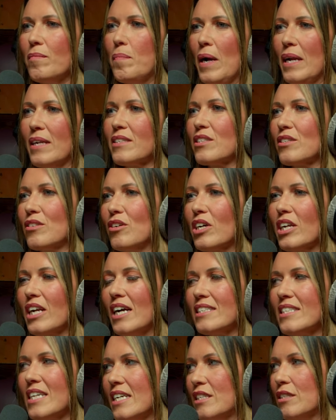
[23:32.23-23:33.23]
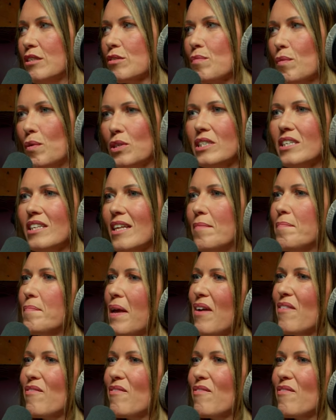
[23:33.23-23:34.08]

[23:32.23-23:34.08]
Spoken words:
brands and organisations want to then be